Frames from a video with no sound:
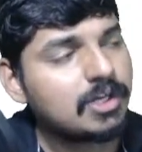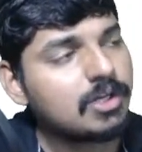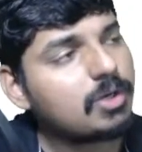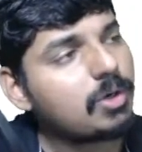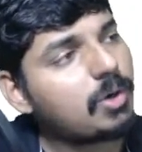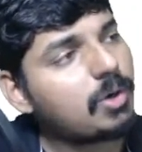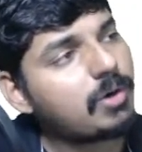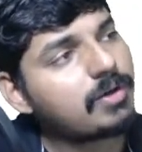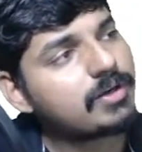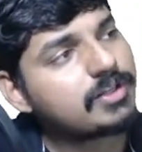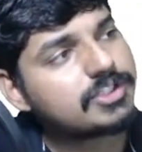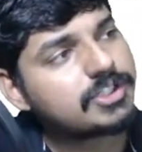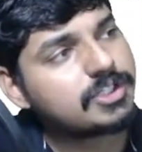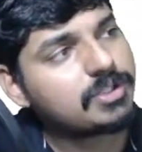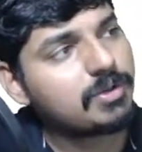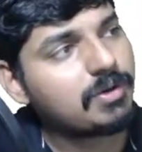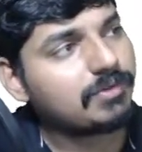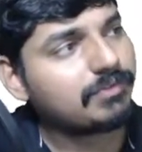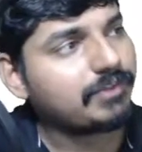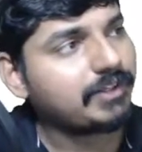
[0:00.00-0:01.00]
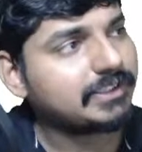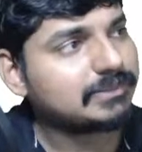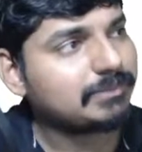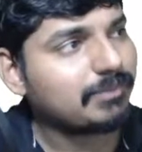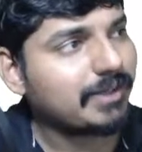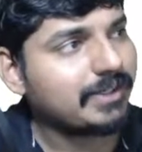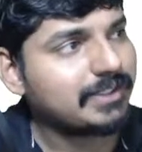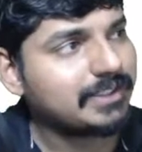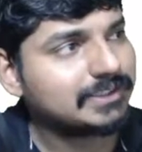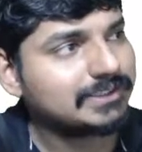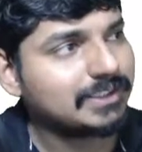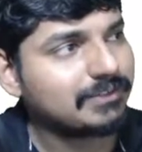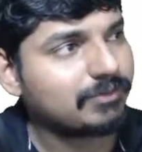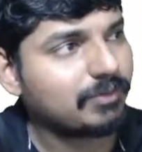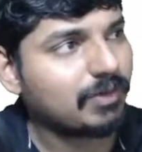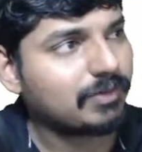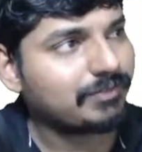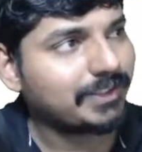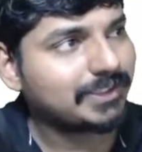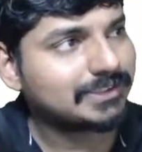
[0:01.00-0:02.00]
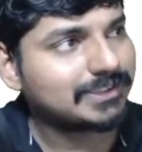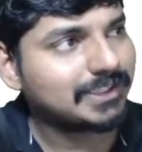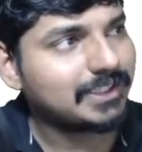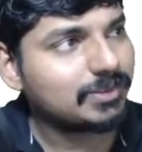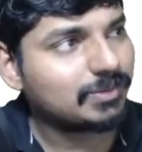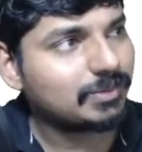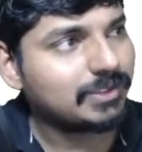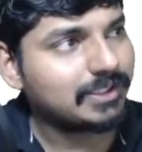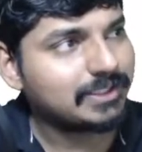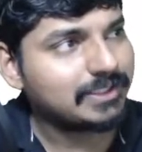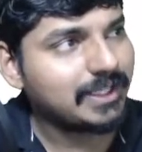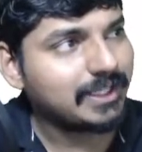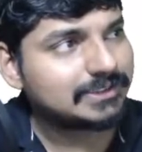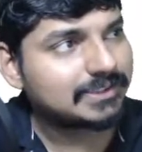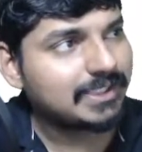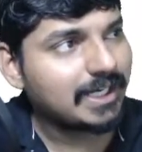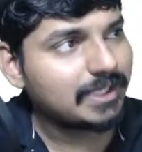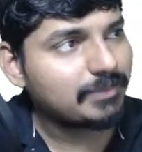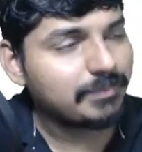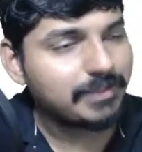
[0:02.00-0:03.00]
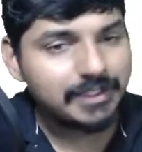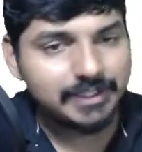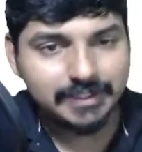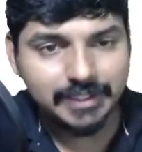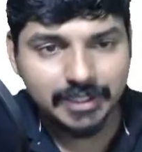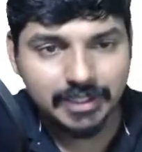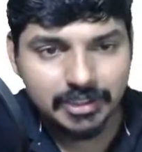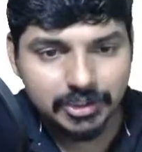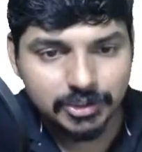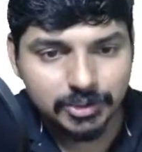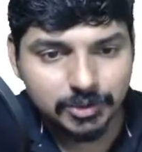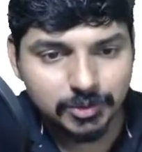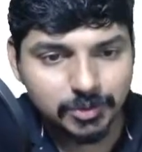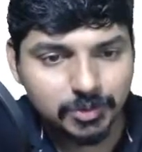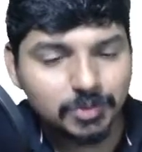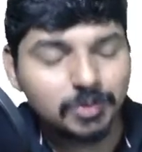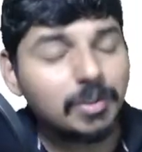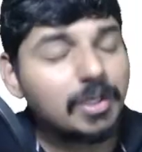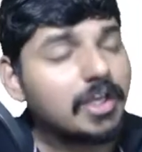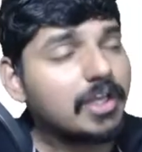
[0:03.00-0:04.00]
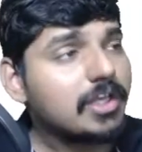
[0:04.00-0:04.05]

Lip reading: or g of x minus f of x into dx, let me tell you,